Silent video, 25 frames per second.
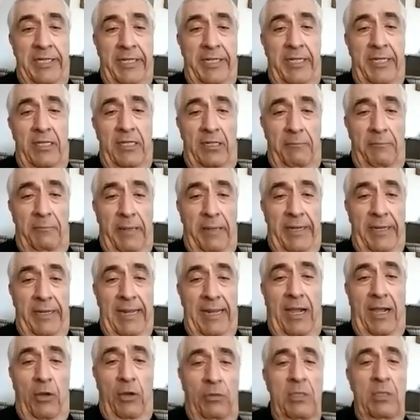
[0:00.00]
eagle by
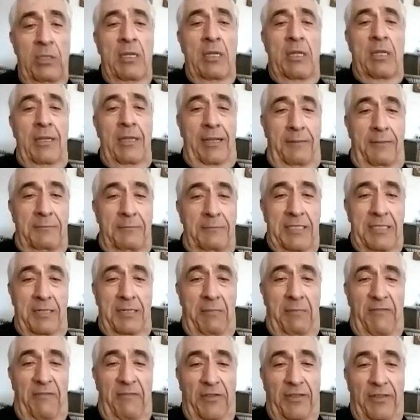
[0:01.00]
now. I'm still
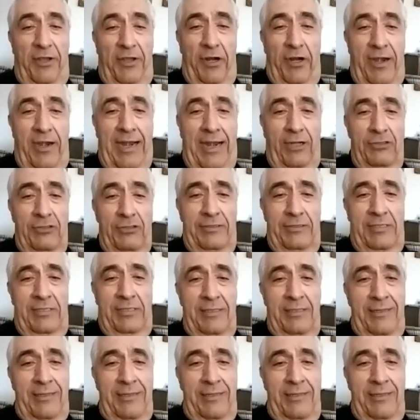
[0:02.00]
my feet on the ground.